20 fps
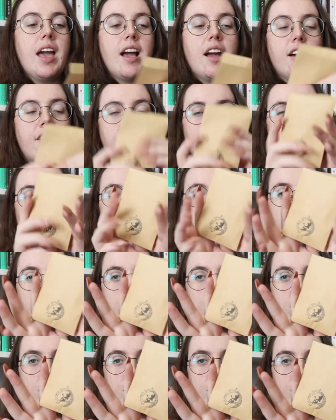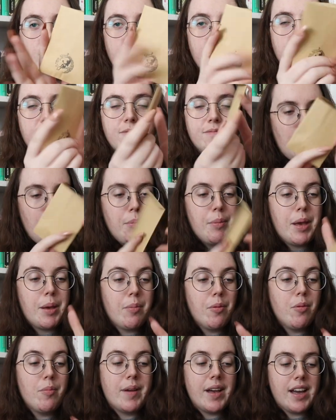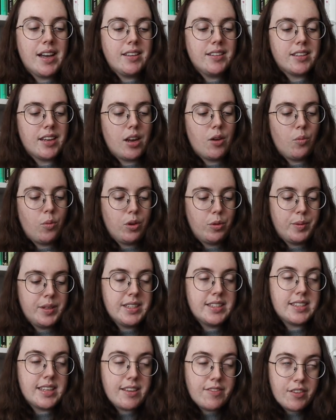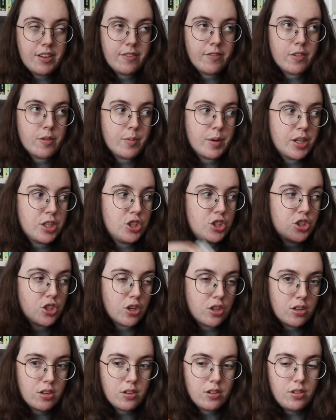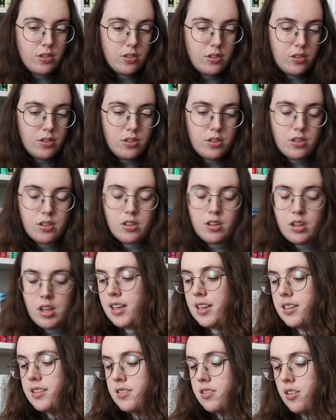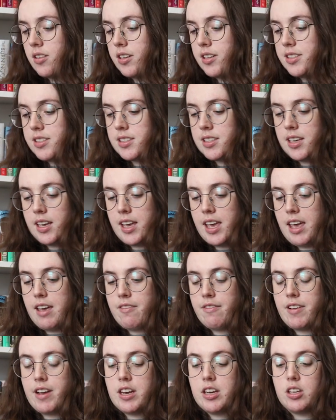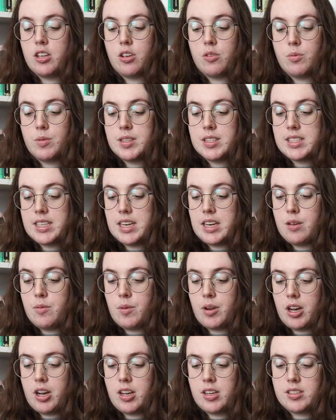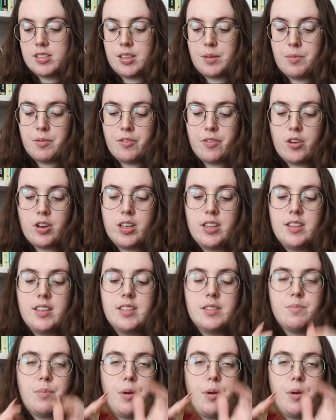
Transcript: have another little paper bag that I will be saving for my journal because honestly I can't find good ones anywhere except for in these